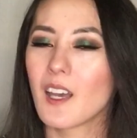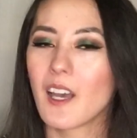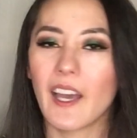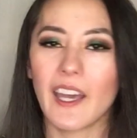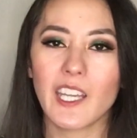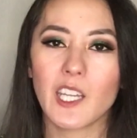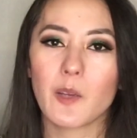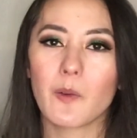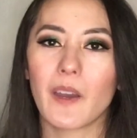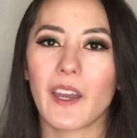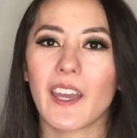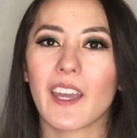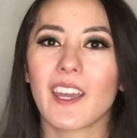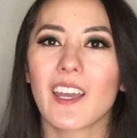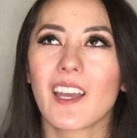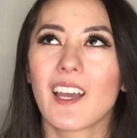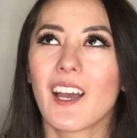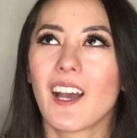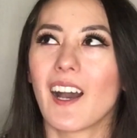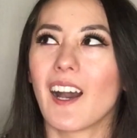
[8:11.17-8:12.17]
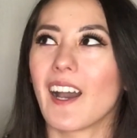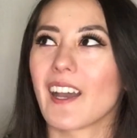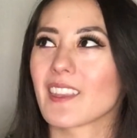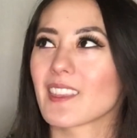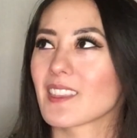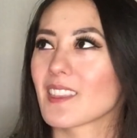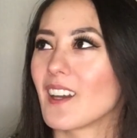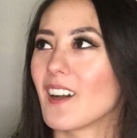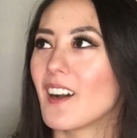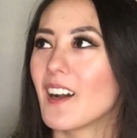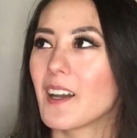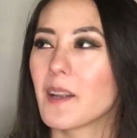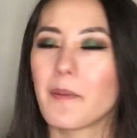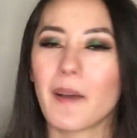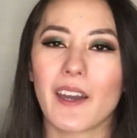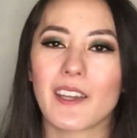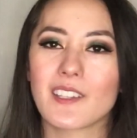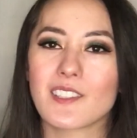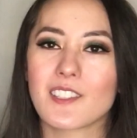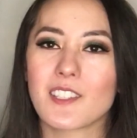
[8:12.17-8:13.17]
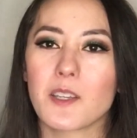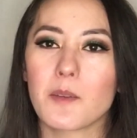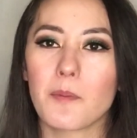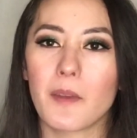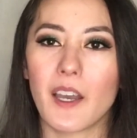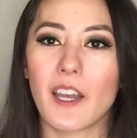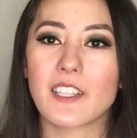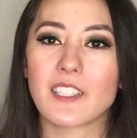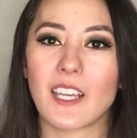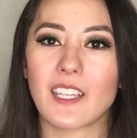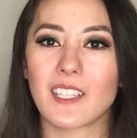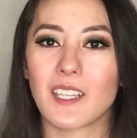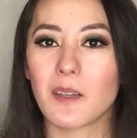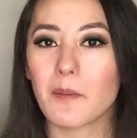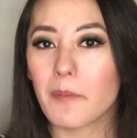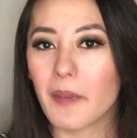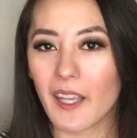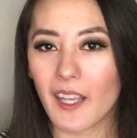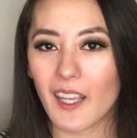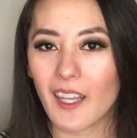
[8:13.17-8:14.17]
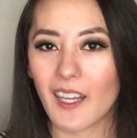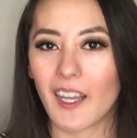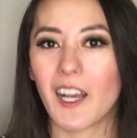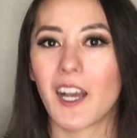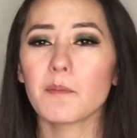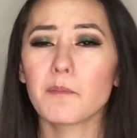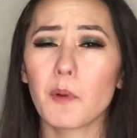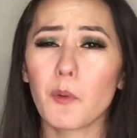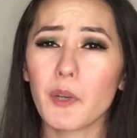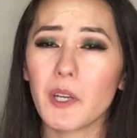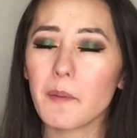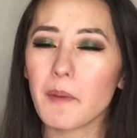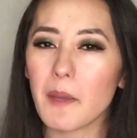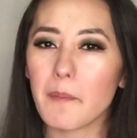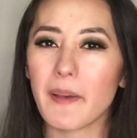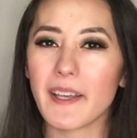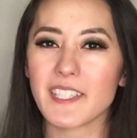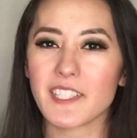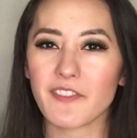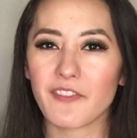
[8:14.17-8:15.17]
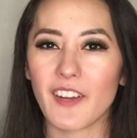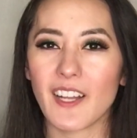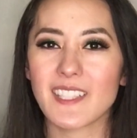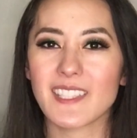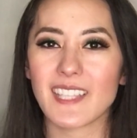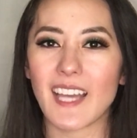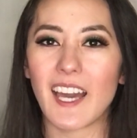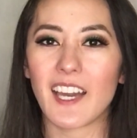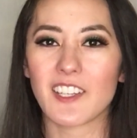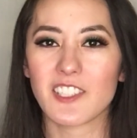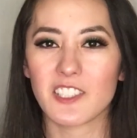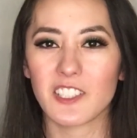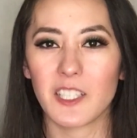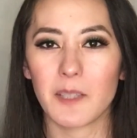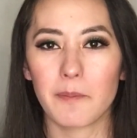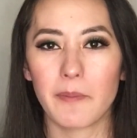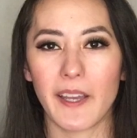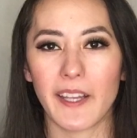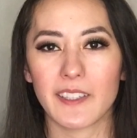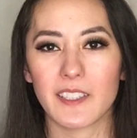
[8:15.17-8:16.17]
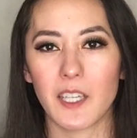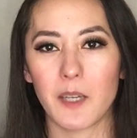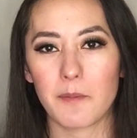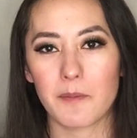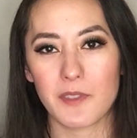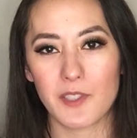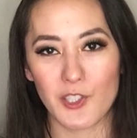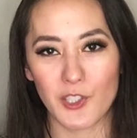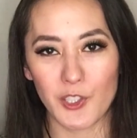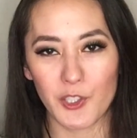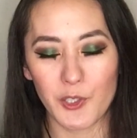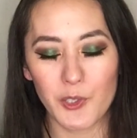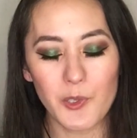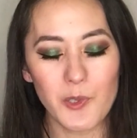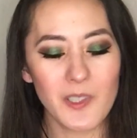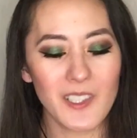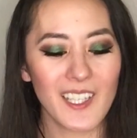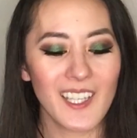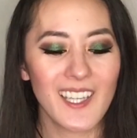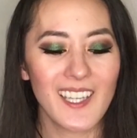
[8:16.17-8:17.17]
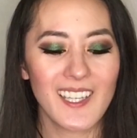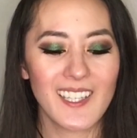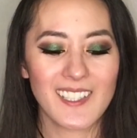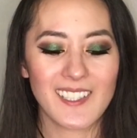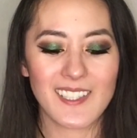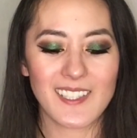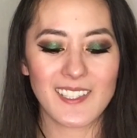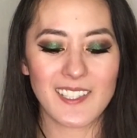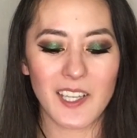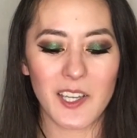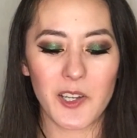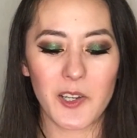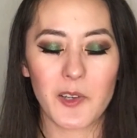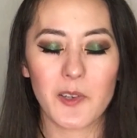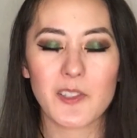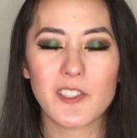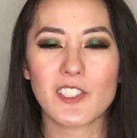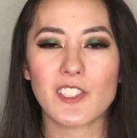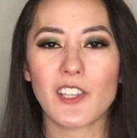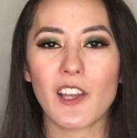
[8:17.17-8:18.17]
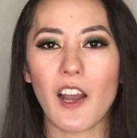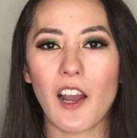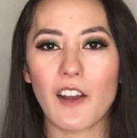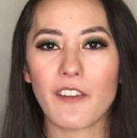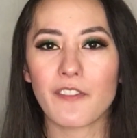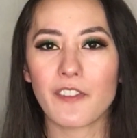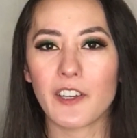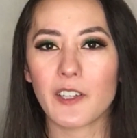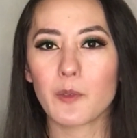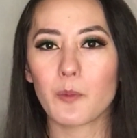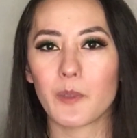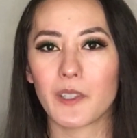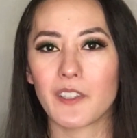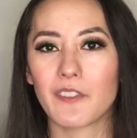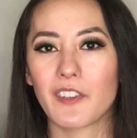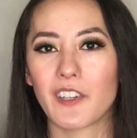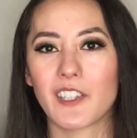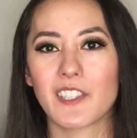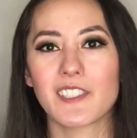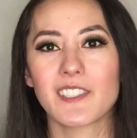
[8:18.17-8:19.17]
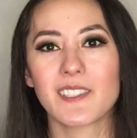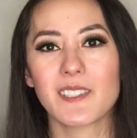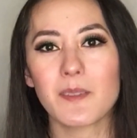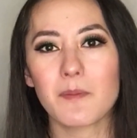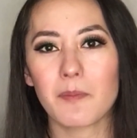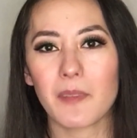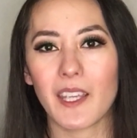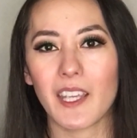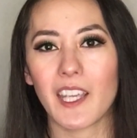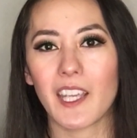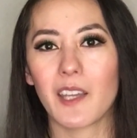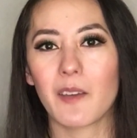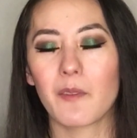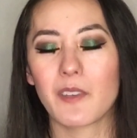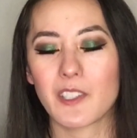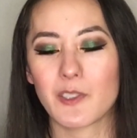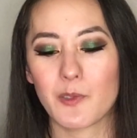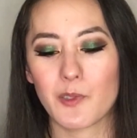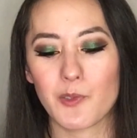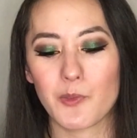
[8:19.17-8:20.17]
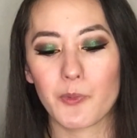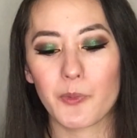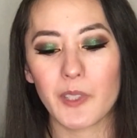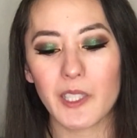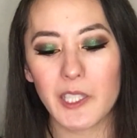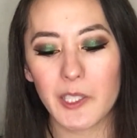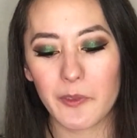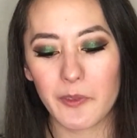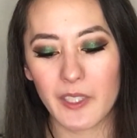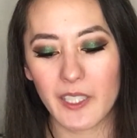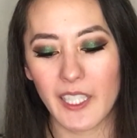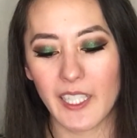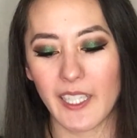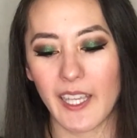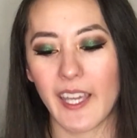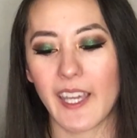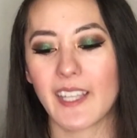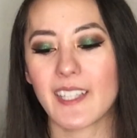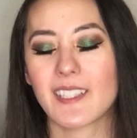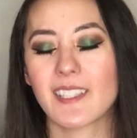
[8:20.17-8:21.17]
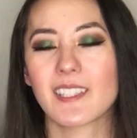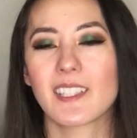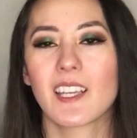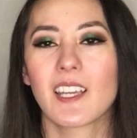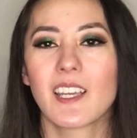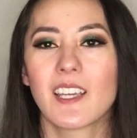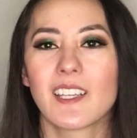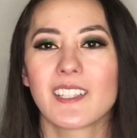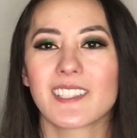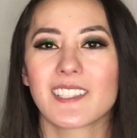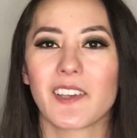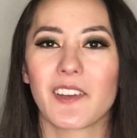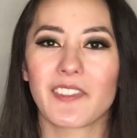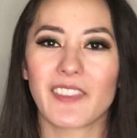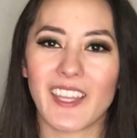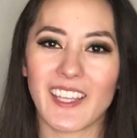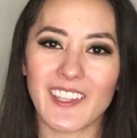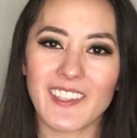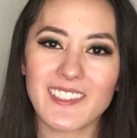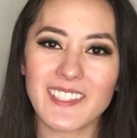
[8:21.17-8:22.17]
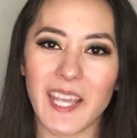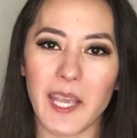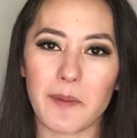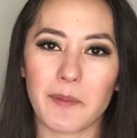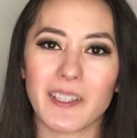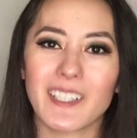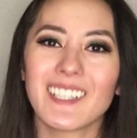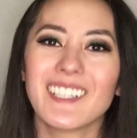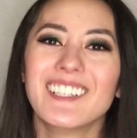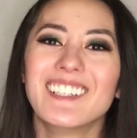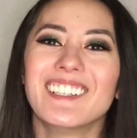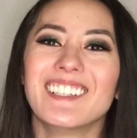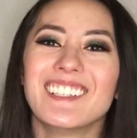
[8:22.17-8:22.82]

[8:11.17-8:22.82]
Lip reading: Anyway, I thought about it too much. I didn't pick it up, but one of my best friends actually picked up 2. So she offered one of hers to me, which was really, really nice. So thank you, Tamara.